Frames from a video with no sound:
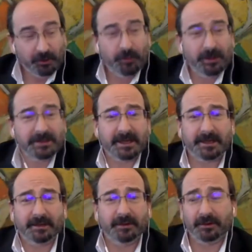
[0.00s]
We can
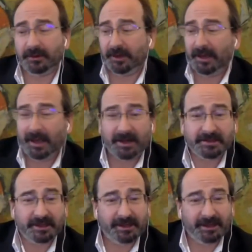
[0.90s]
take a look
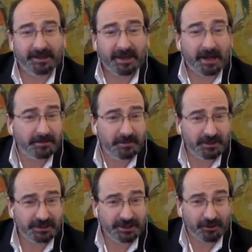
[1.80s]
at uh, an
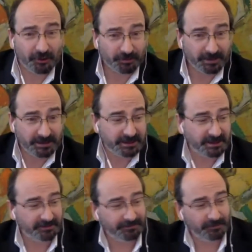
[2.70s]
emerging economy in
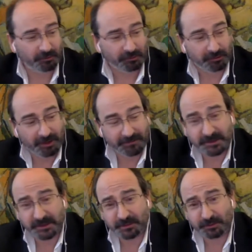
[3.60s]
tier four of the
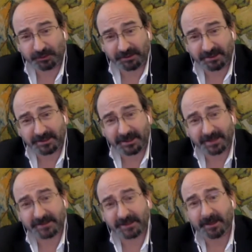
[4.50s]
Social Progress
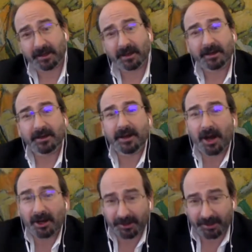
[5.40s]
Index,
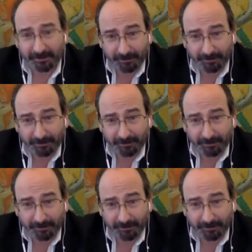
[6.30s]
Ghana.